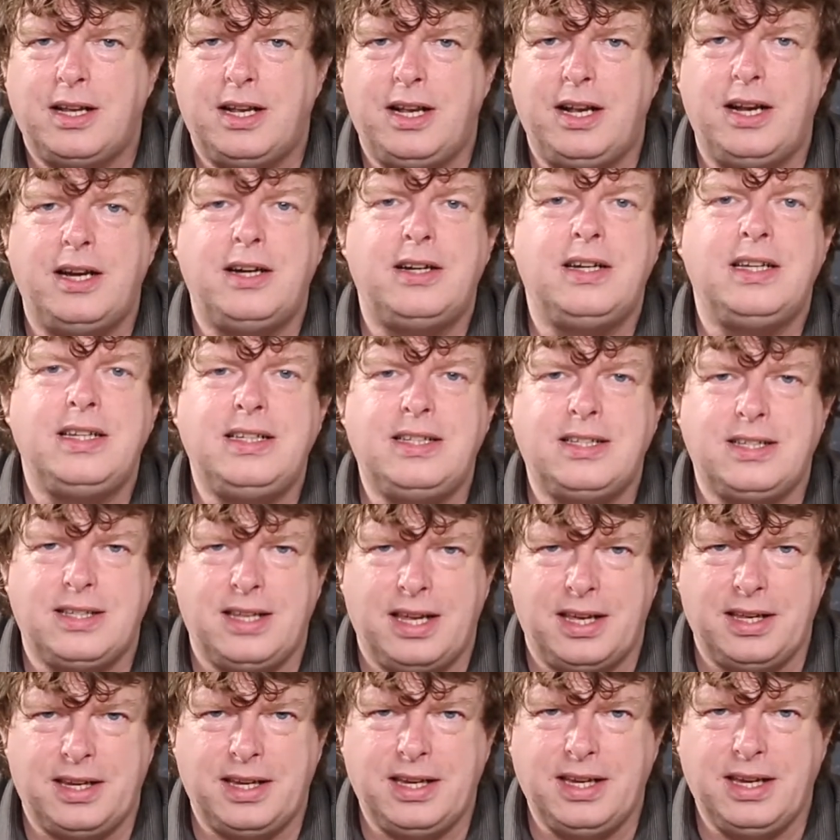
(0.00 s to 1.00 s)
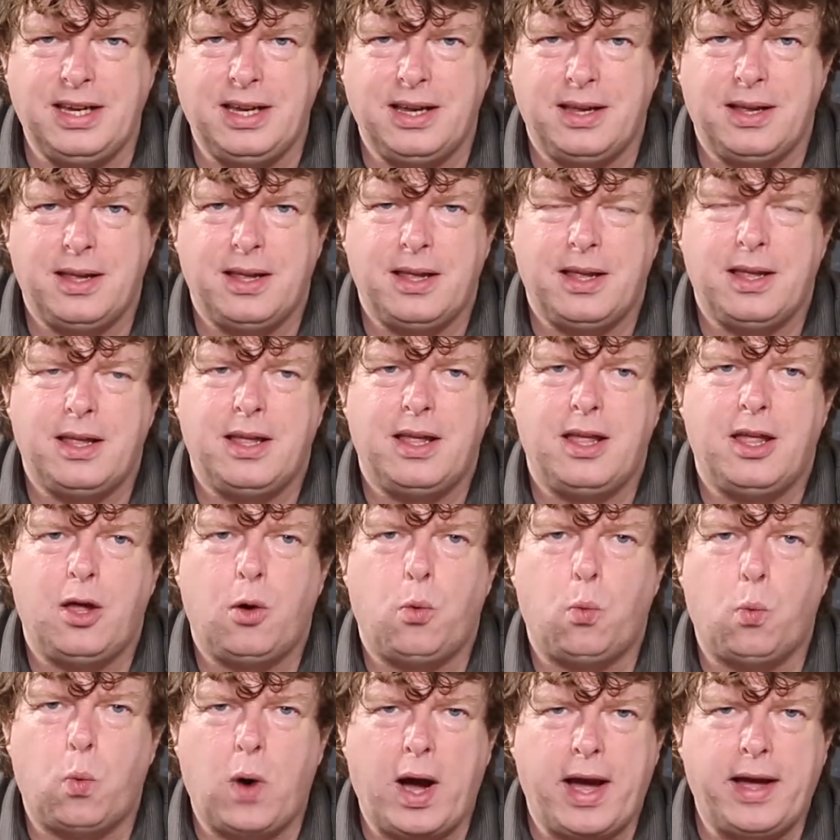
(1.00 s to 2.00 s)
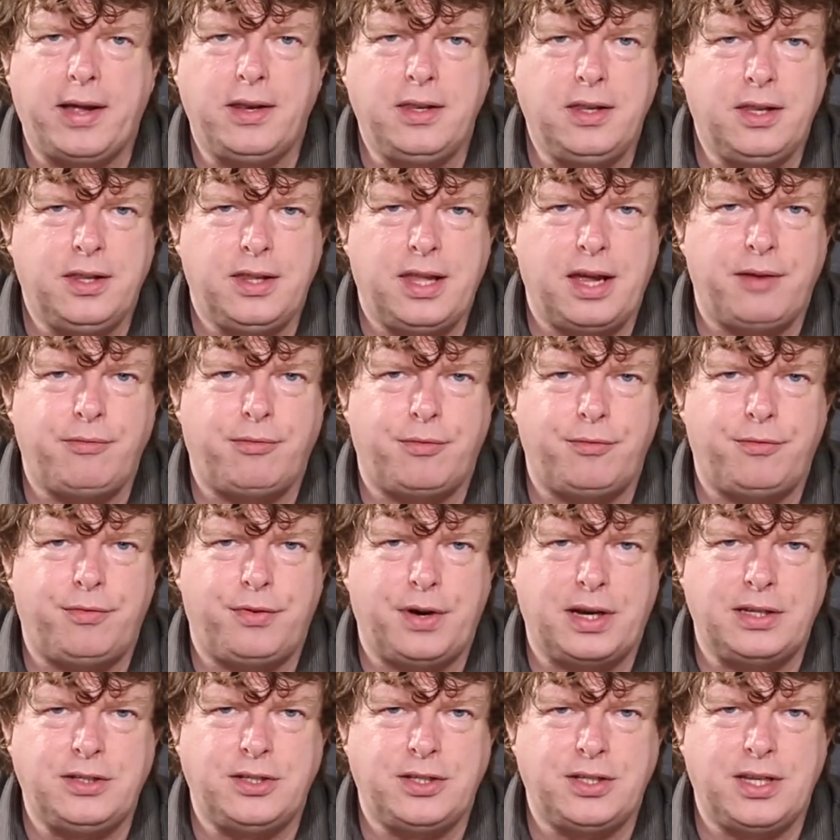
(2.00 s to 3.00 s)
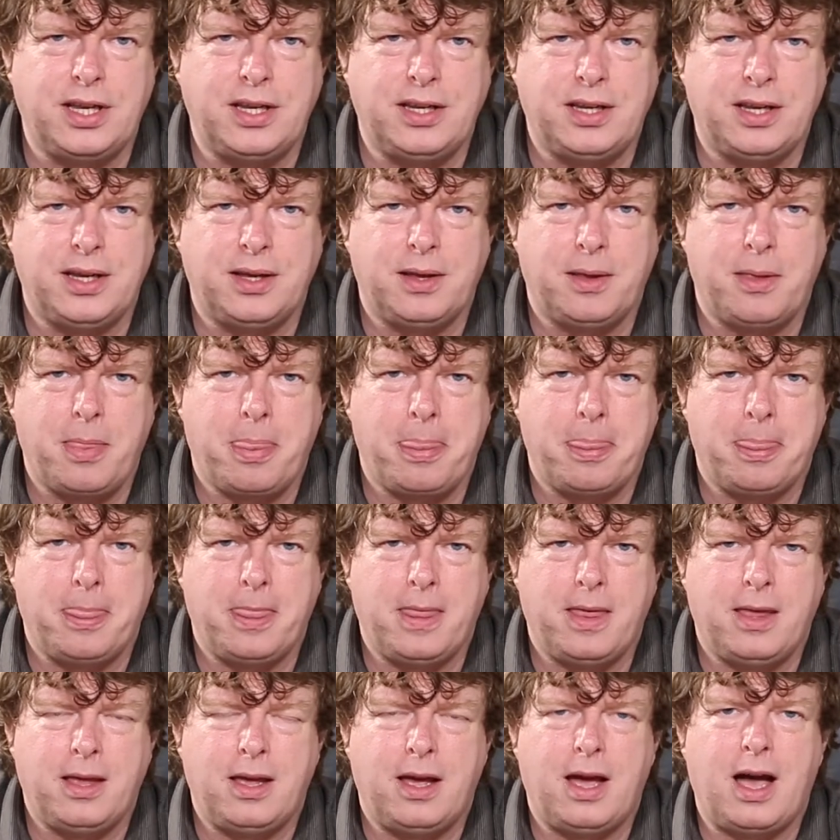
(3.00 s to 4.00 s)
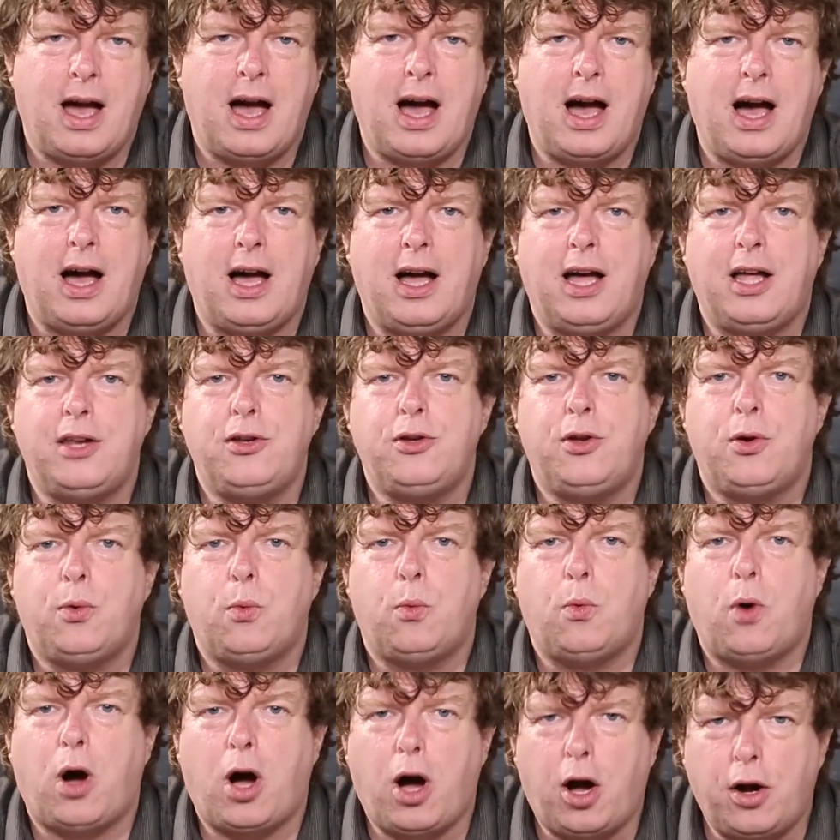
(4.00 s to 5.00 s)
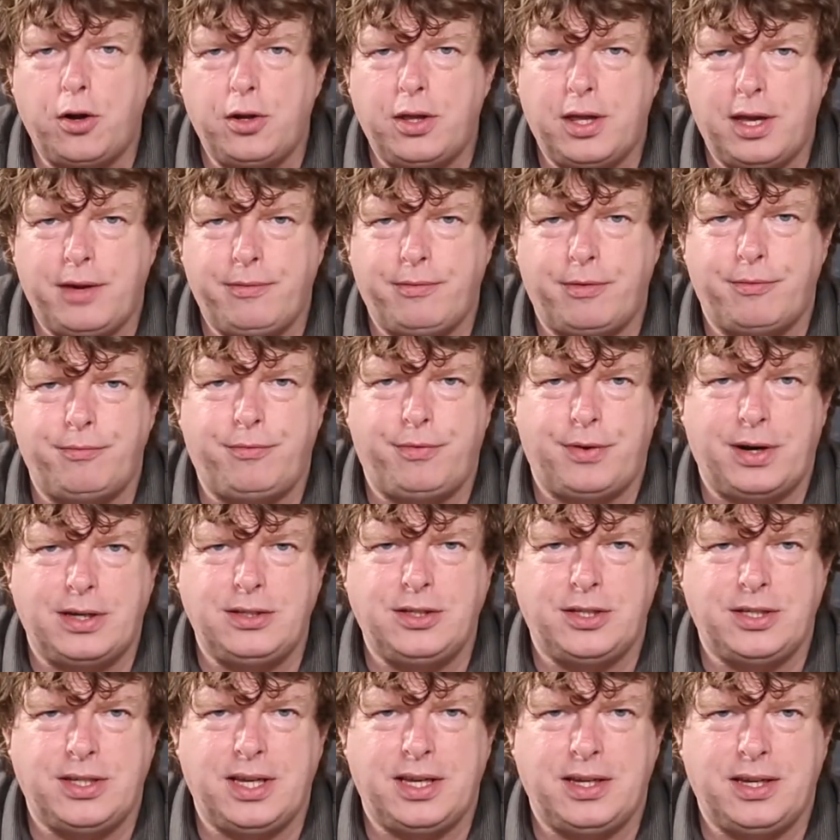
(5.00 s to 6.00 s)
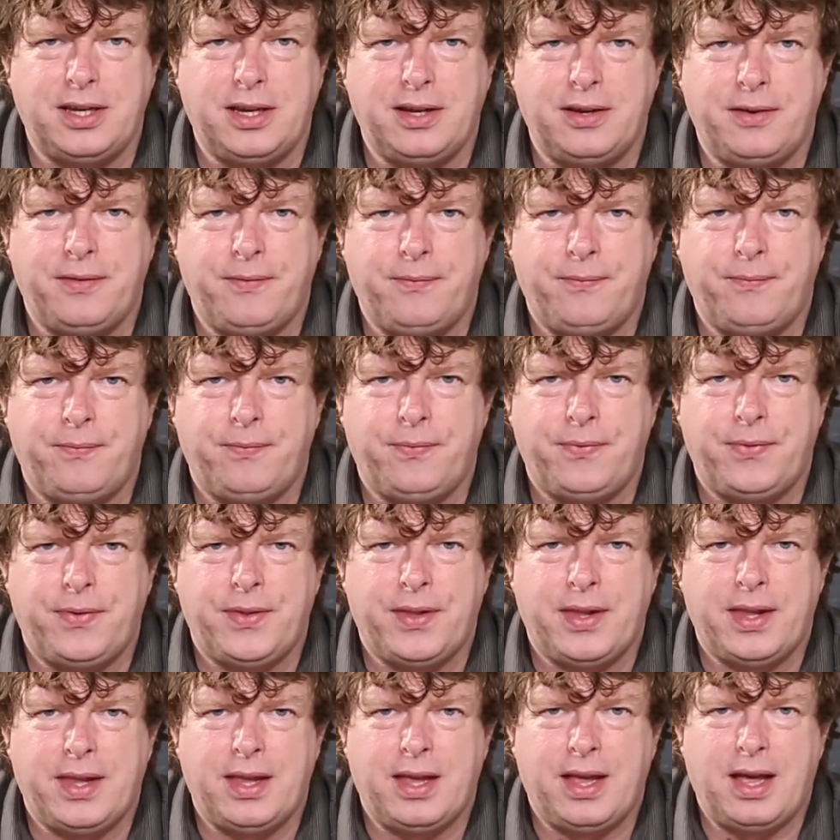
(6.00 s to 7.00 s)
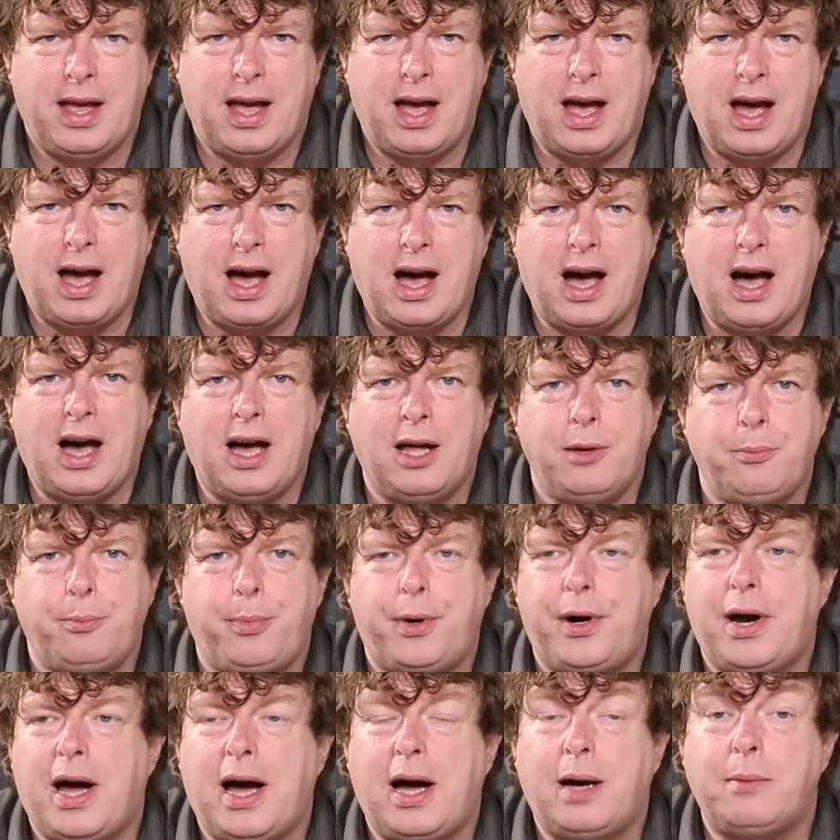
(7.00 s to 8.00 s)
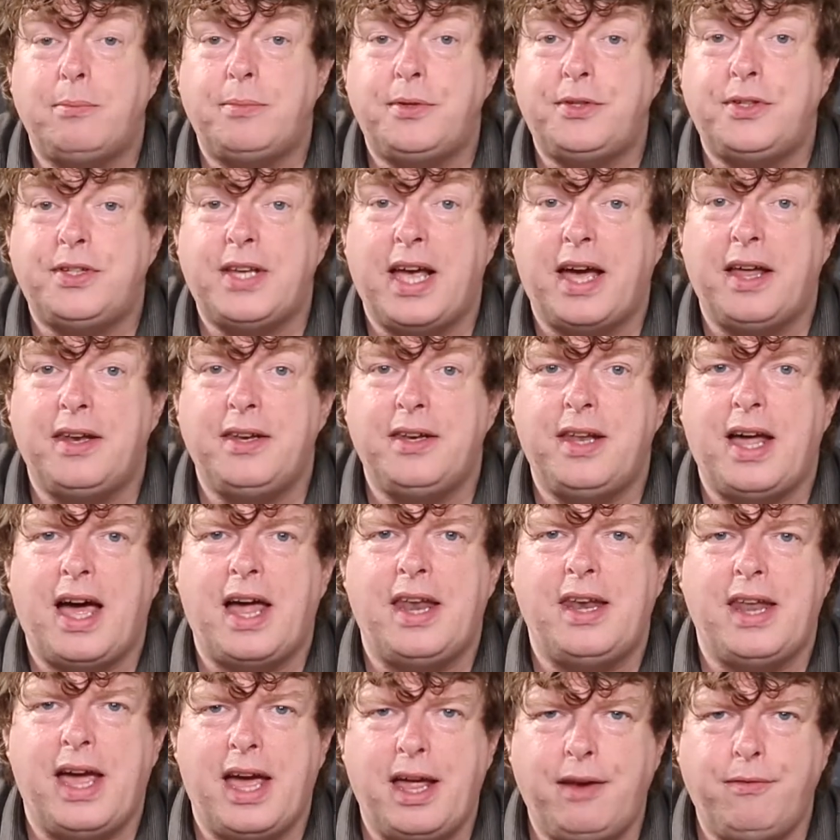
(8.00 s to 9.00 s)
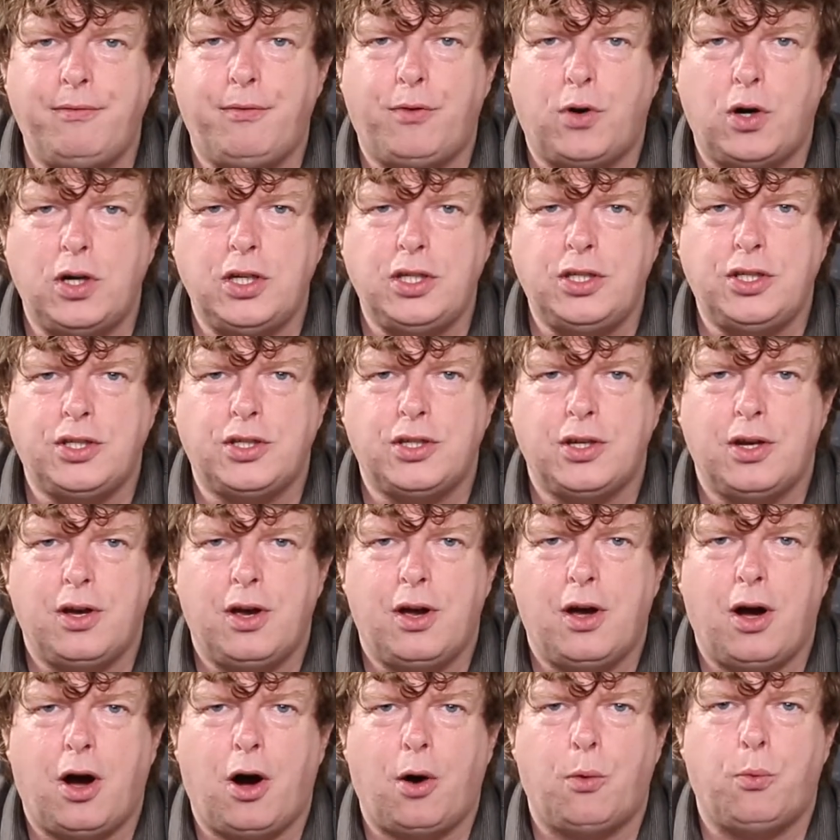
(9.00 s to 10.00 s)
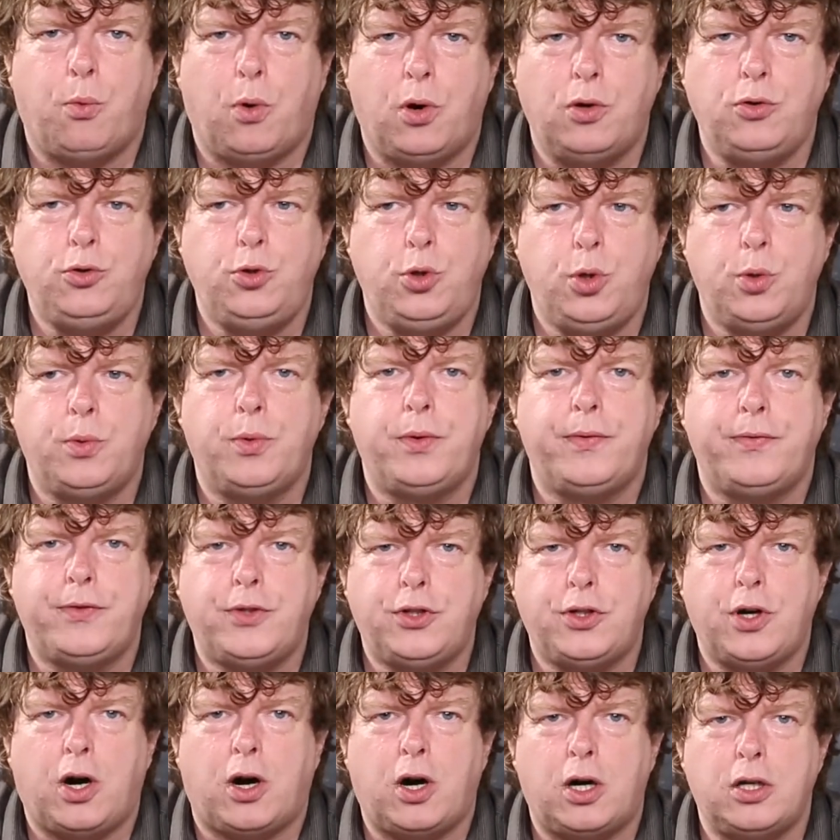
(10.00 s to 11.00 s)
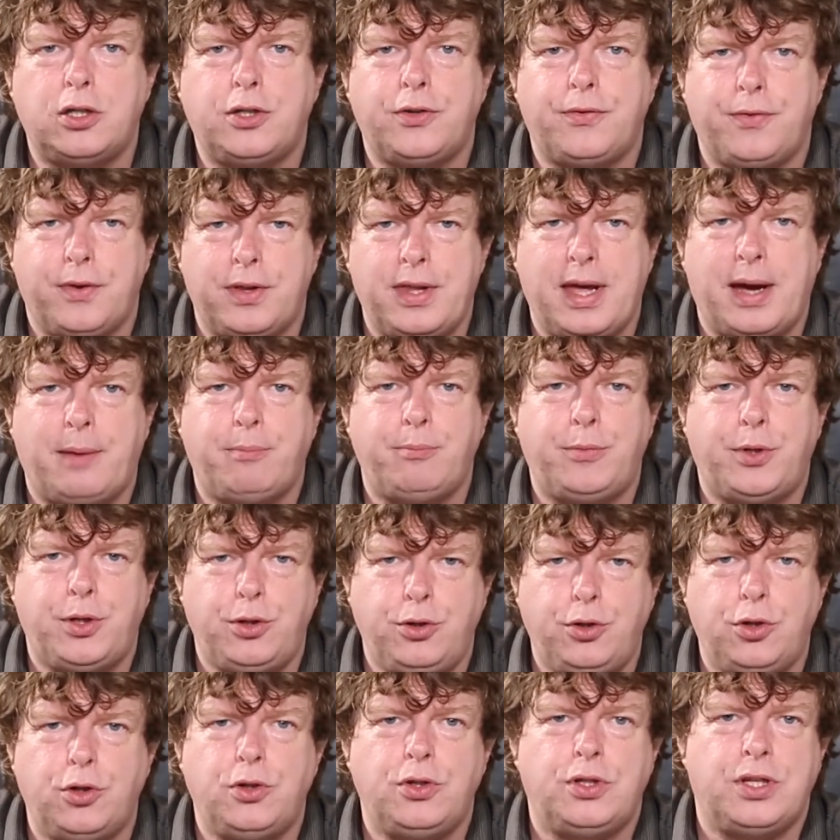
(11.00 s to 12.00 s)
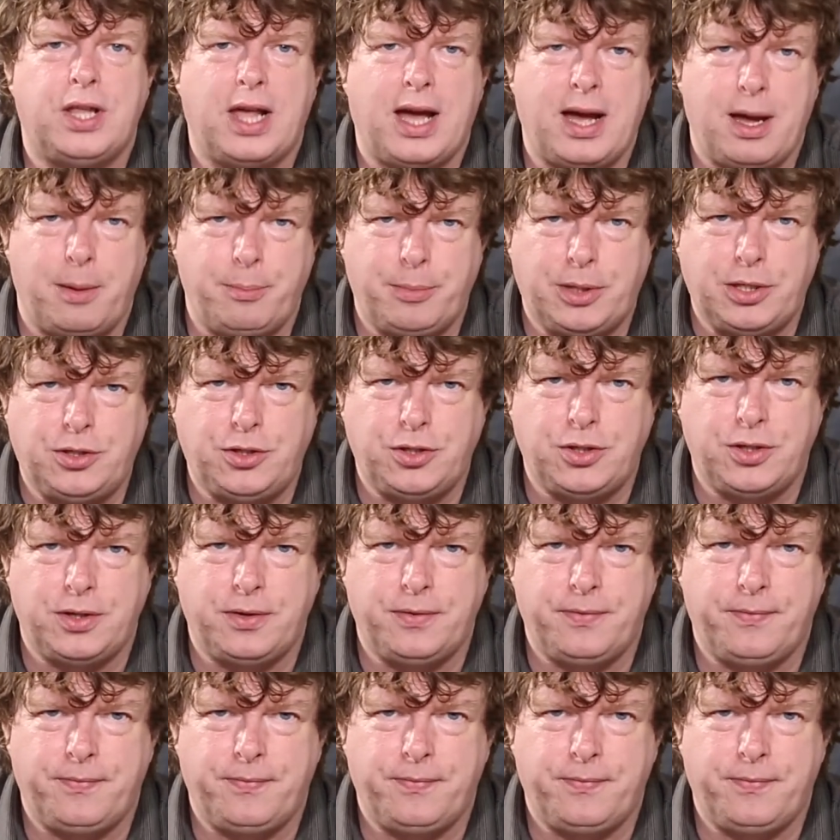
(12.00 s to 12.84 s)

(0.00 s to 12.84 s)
clearly stating when they've infringed it and how they've infringed it, and perhaps send an invoice of what you would have charged for them to use that image.